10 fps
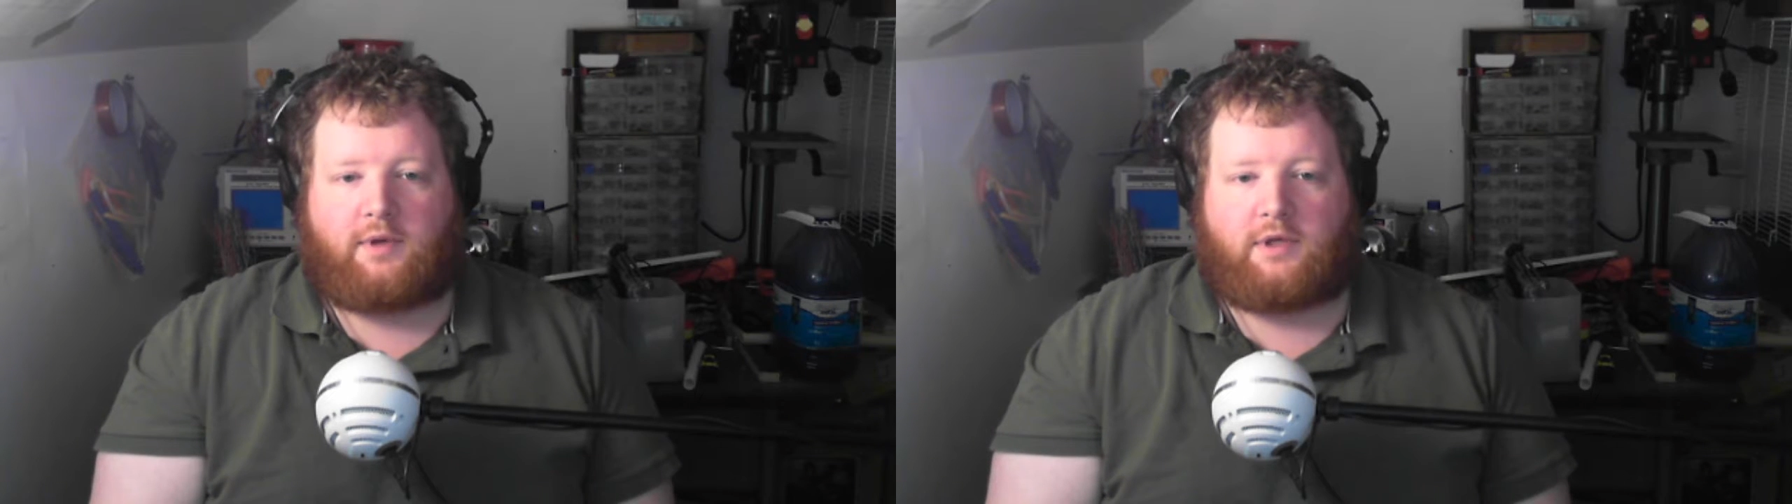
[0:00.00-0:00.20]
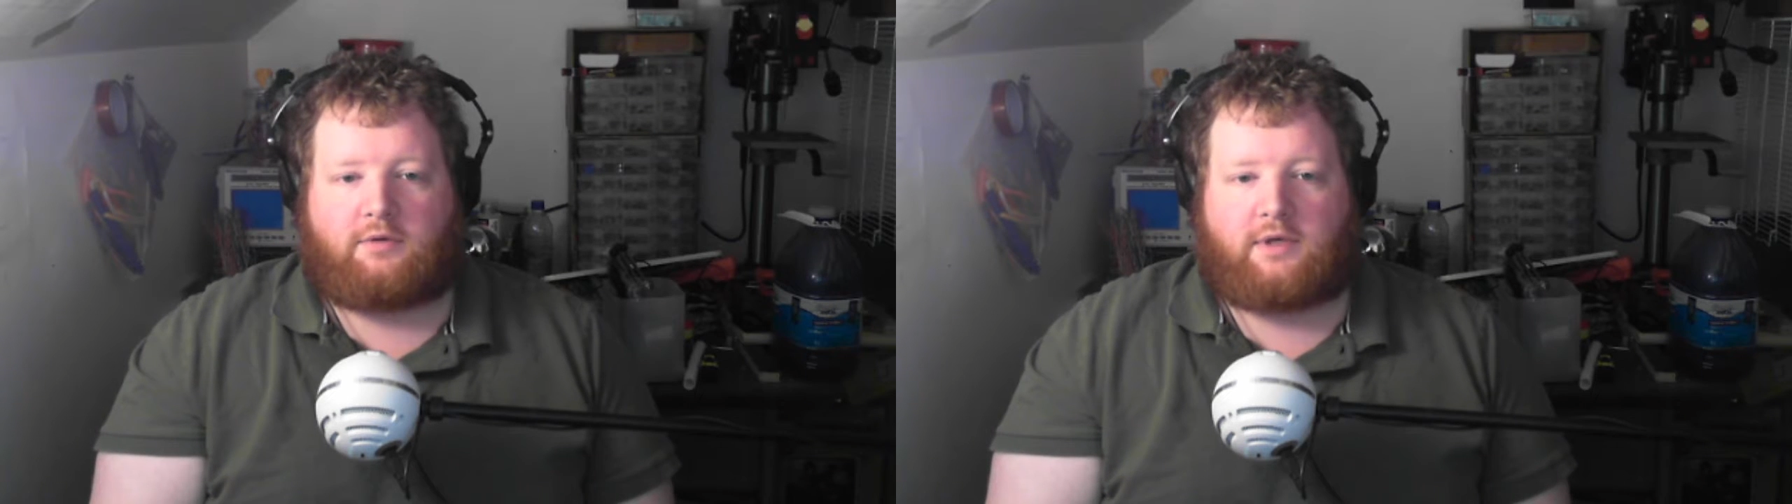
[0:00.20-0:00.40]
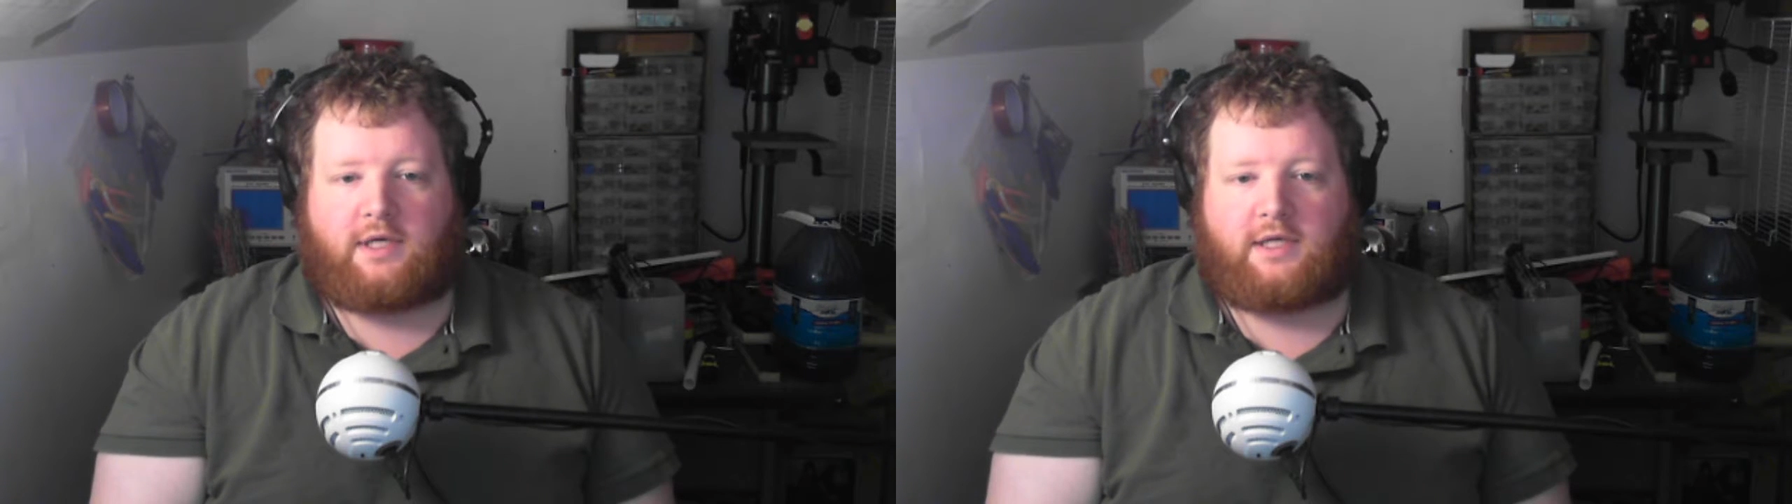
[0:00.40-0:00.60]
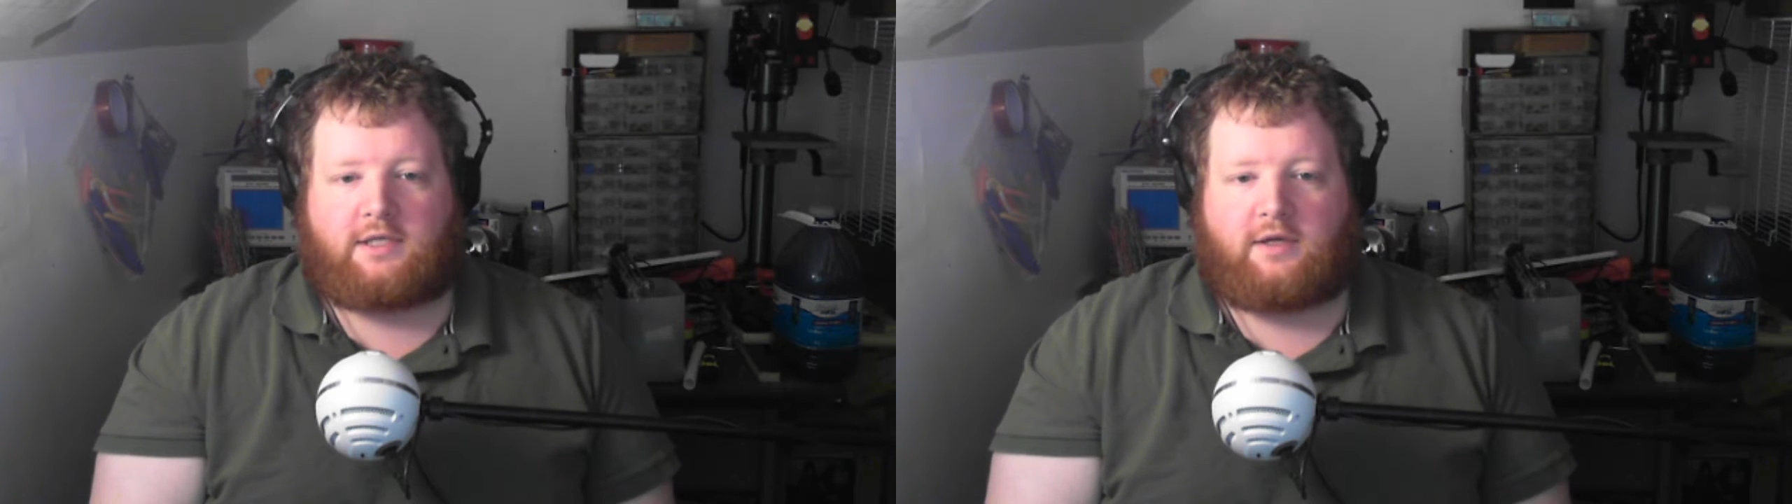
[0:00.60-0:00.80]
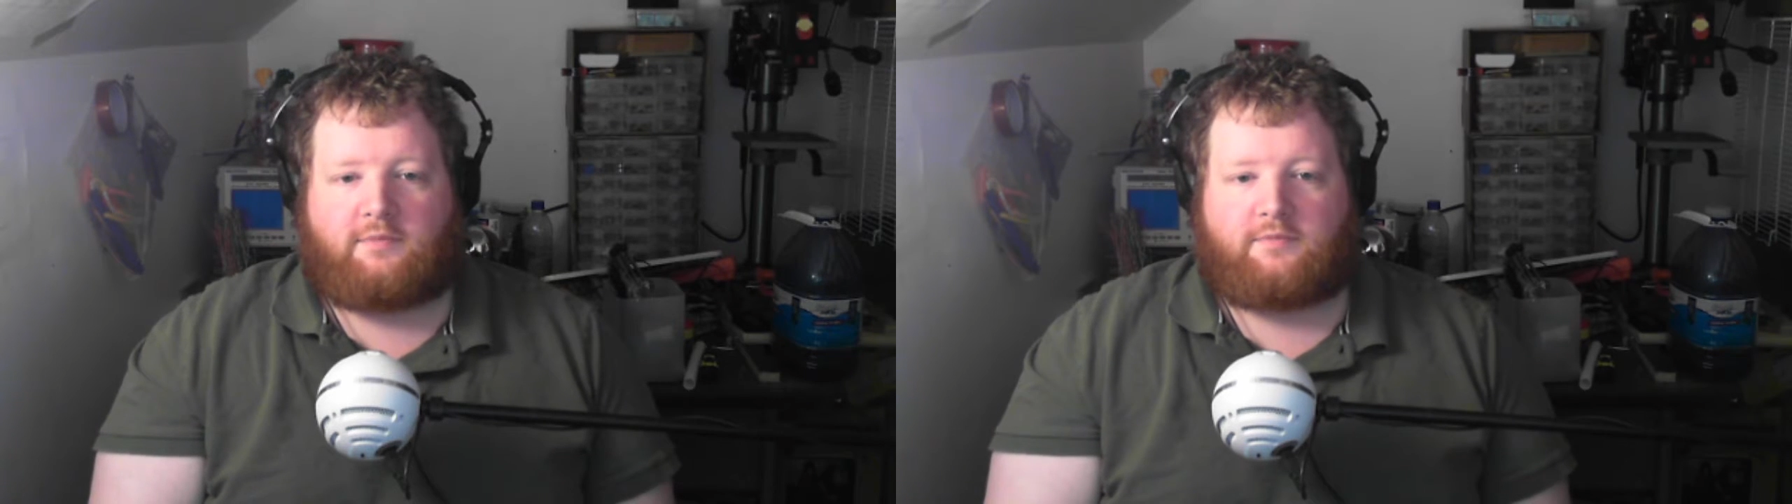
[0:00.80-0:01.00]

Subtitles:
we do is